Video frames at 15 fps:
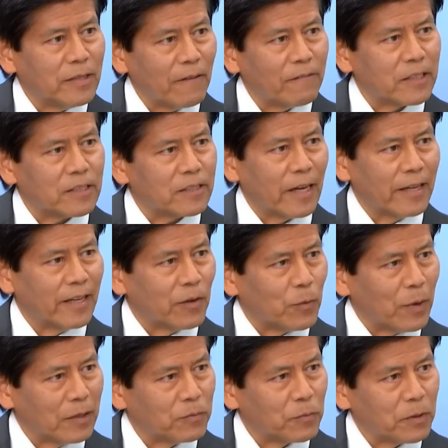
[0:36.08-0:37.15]
devastating
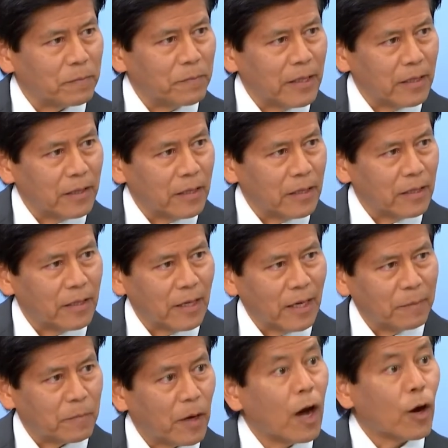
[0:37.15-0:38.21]
one would be
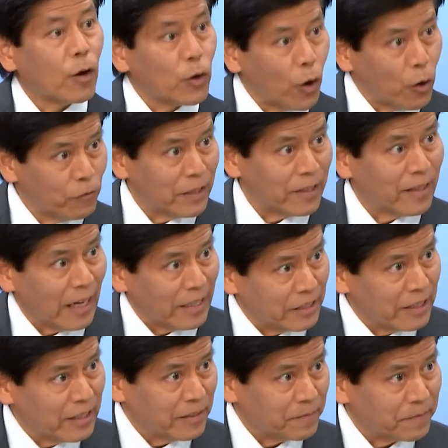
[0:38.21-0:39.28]
the
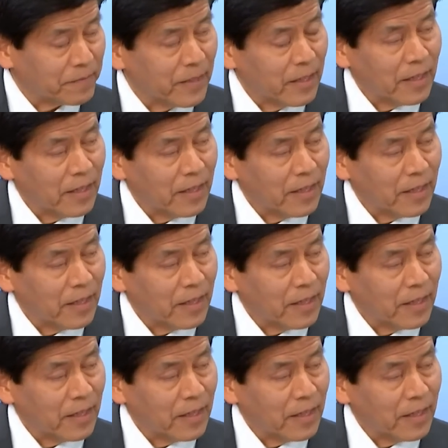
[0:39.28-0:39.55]
COVID-19.